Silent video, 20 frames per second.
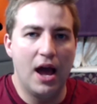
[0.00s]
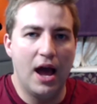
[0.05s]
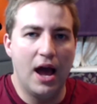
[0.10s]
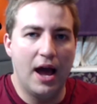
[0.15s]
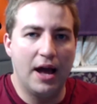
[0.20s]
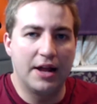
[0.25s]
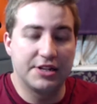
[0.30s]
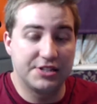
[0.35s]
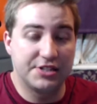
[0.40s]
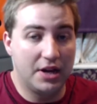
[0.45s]

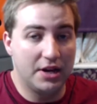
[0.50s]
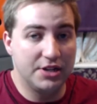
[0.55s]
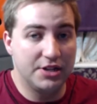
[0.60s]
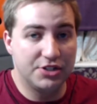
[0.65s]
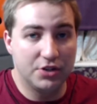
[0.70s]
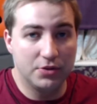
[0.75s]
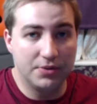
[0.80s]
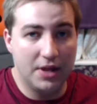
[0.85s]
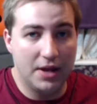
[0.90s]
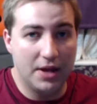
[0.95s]
and start his
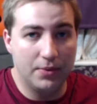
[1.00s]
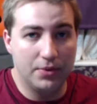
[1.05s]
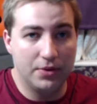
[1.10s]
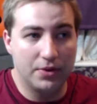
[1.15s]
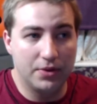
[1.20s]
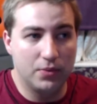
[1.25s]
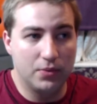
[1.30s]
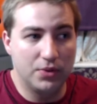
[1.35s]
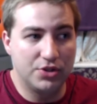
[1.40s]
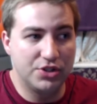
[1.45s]
own network,
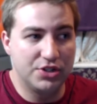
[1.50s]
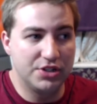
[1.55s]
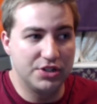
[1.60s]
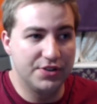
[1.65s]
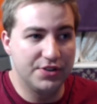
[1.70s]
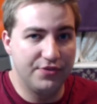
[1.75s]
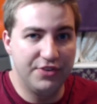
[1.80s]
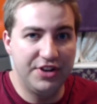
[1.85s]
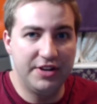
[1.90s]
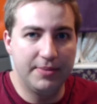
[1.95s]
which is the
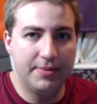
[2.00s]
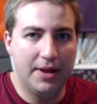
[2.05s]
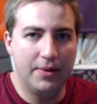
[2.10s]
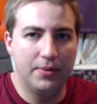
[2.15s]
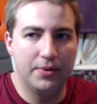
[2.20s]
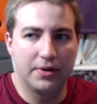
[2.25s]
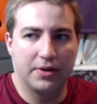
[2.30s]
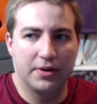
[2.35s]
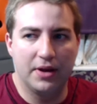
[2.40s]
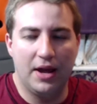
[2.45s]
Freedom
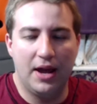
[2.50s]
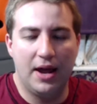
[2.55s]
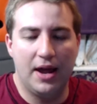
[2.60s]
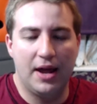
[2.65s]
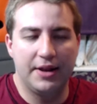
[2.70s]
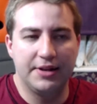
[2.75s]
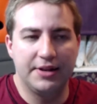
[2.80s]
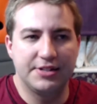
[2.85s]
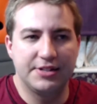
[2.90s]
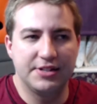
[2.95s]
Network, and
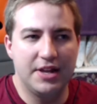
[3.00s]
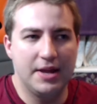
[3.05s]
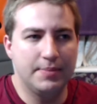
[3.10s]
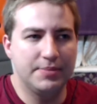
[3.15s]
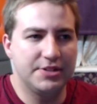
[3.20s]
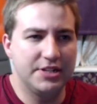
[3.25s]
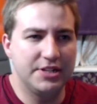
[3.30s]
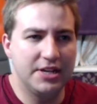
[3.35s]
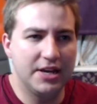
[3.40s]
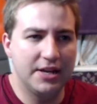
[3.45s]
it's an
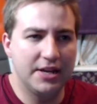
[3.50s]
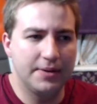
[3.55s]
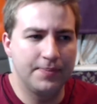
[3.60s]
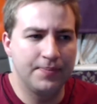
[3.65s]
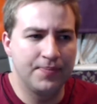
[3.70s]
MCN,